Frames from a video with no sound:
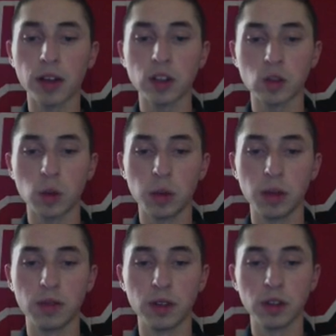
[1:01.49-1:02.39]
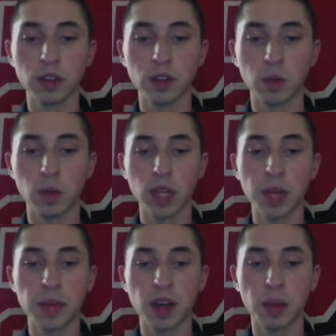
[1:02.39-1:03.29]
to soybean fields when they
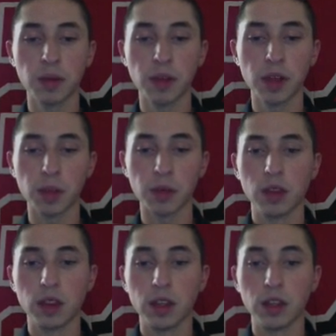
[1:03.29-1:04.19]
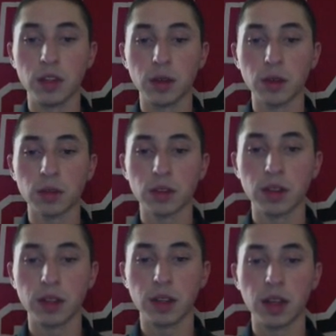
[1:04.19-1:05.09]
become available. The adult
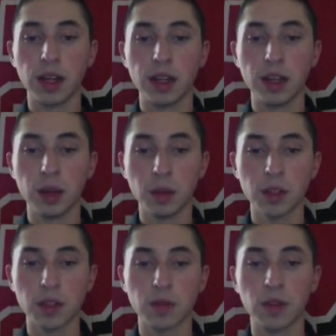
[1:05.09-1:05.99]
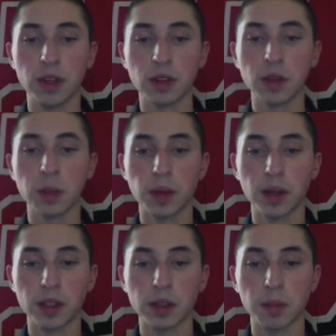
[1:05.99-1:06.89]
and nymphs feed on the
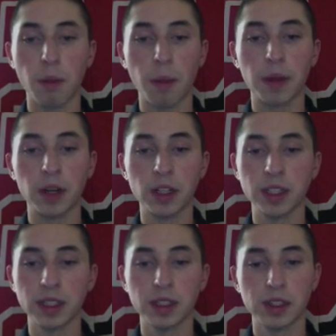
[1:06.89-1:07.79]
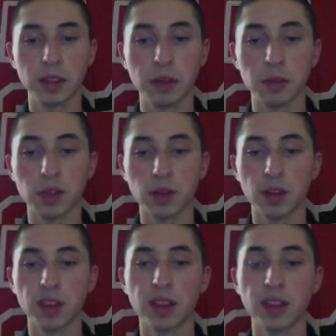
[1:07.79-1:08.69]
plant by piercing the stems.
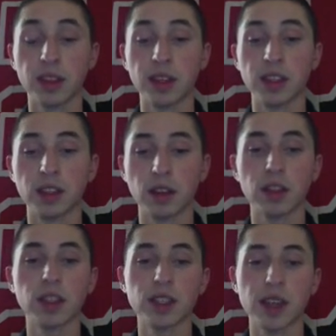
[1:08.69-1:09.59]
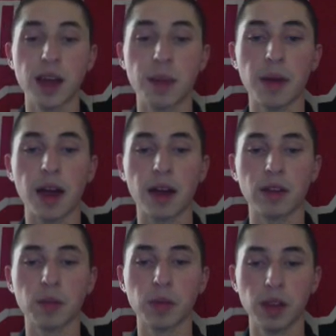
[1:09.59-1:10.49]
They suck the sap out of
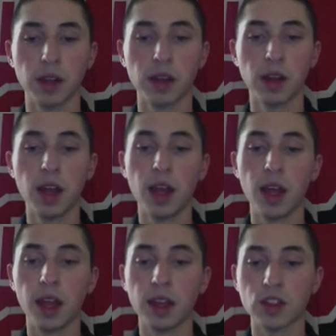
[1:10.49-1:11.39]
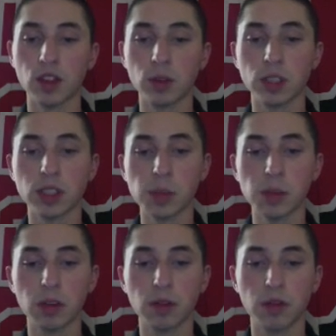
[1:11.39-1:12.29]
the plant and show
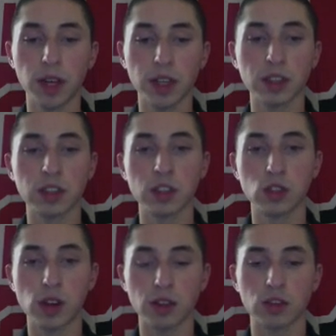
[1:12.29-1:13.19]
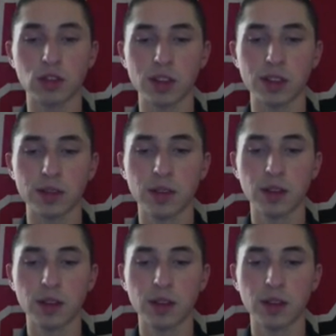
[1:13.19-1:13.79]
similar effects to drought stress.